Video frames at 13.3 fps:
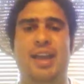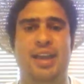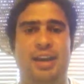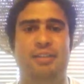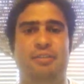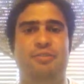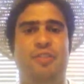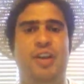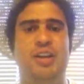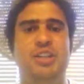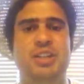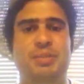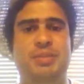in a
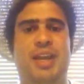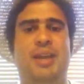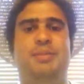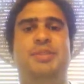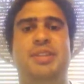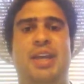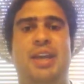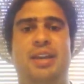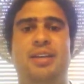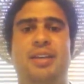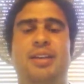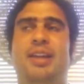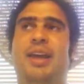friendship type
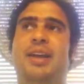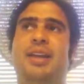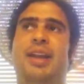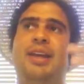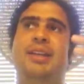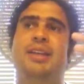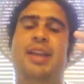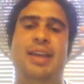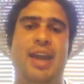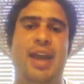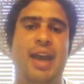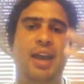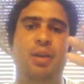state, like,
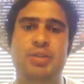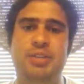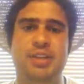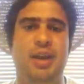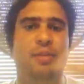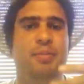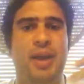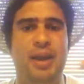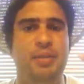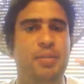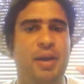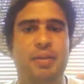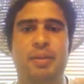hey, what's up,
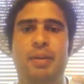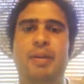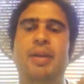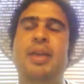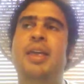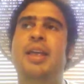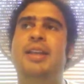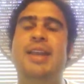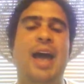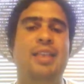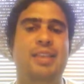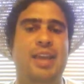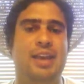man? Blah blah
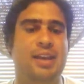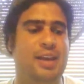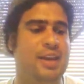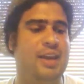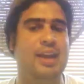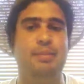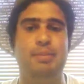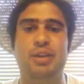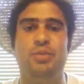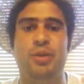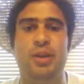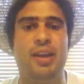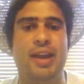blah. It'd be
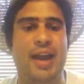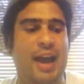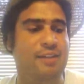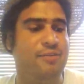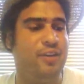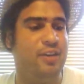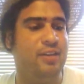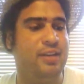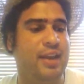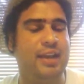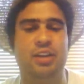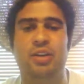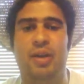real. Like I feel
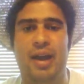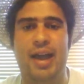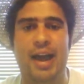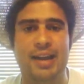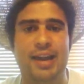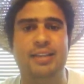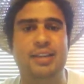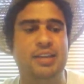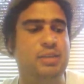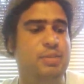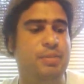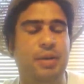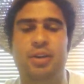like I like
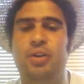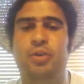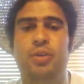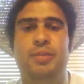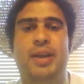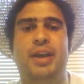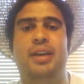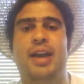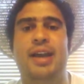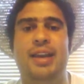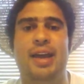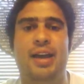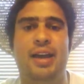these people are cool, man.
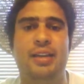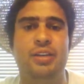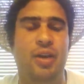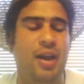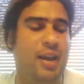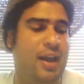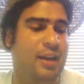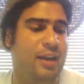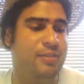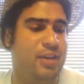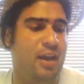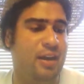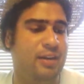I
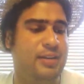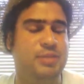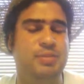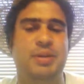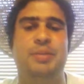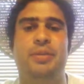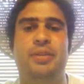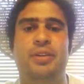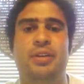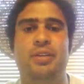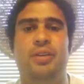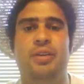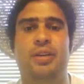love talking to these people.
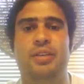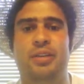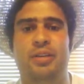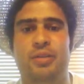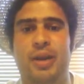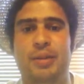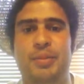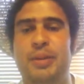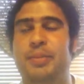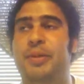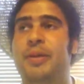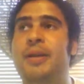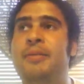They're great
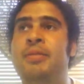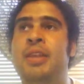people,